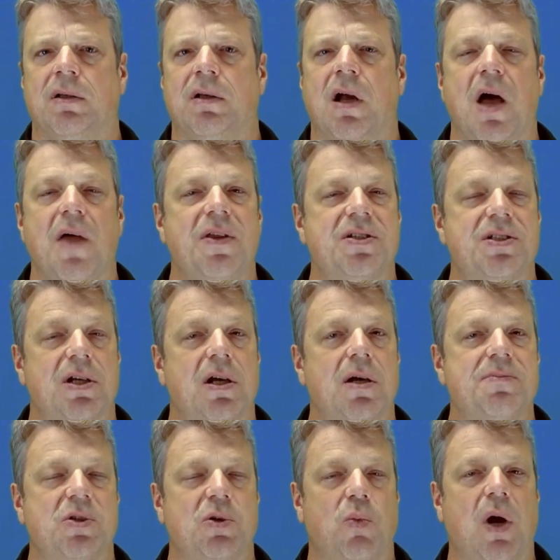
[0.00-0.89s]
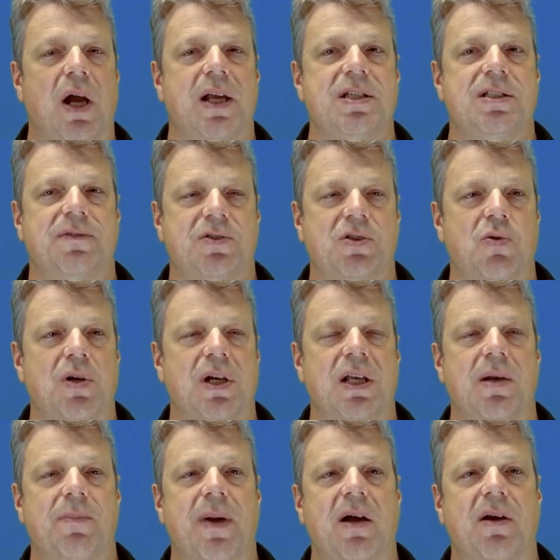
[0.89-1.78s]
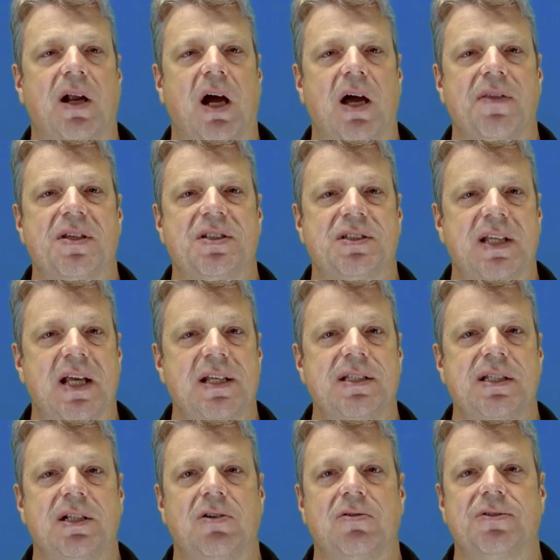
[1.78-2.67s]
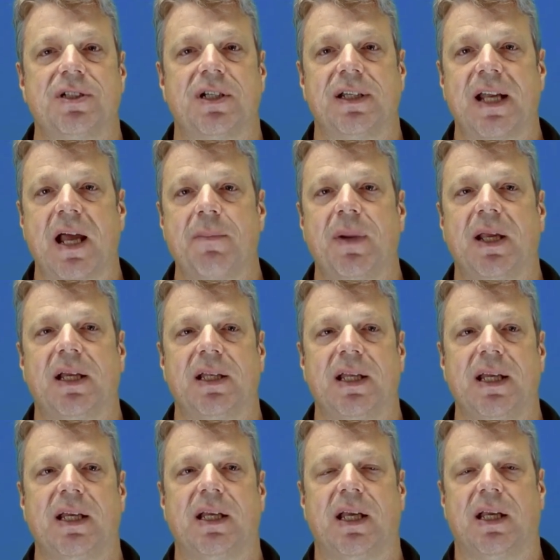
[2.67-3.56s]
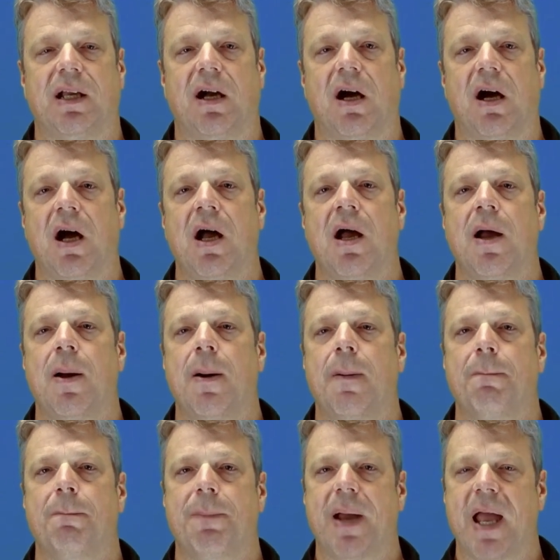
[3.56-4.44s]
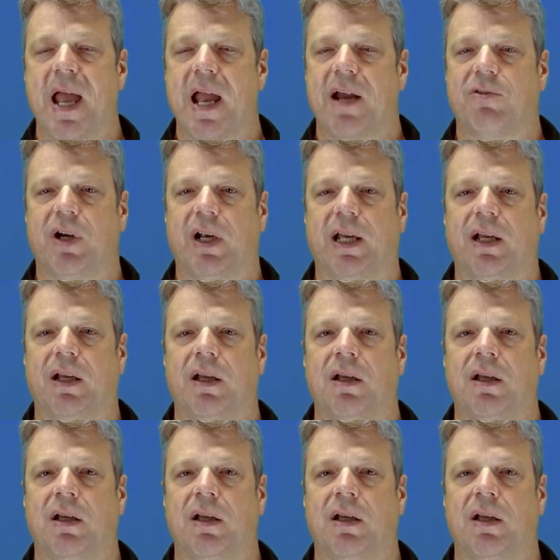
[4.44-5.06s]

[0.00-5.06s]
Other terms or ways of talking about either static or dynamic linking are pairing,